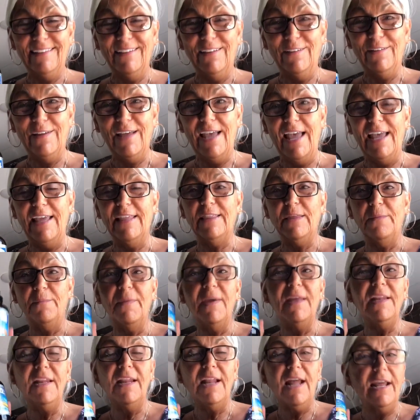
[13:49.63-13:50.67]
Okay, the
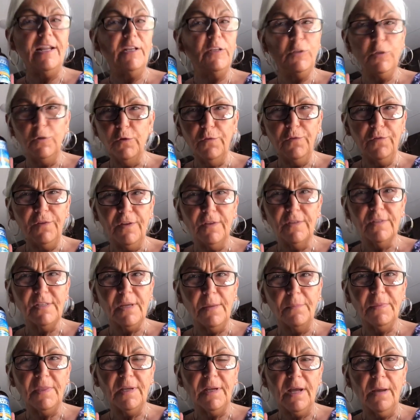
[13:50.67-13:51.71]
minute I do feel
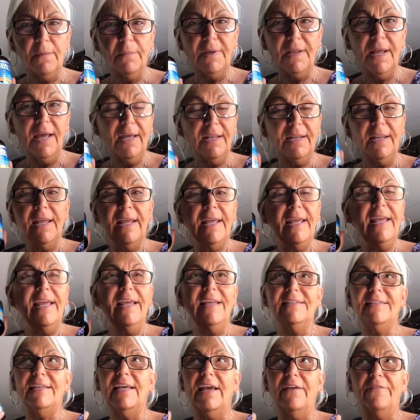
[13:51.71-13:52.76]
something coming on,
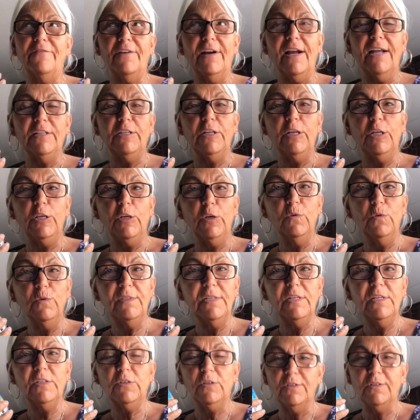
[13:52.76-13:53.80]
say I forgot to use
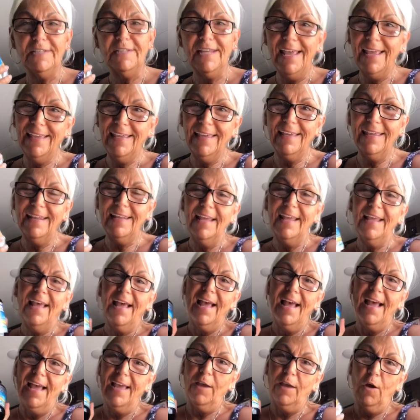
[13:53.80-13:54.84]
this or take it,
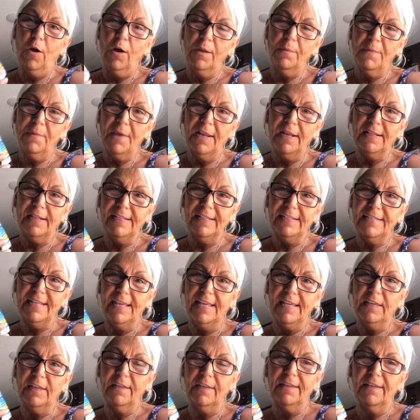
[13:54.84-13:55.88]
I automatically
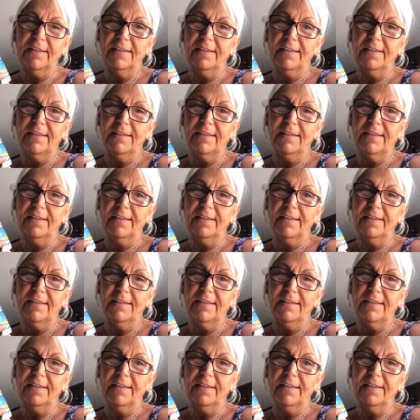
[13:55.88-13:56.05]
take it,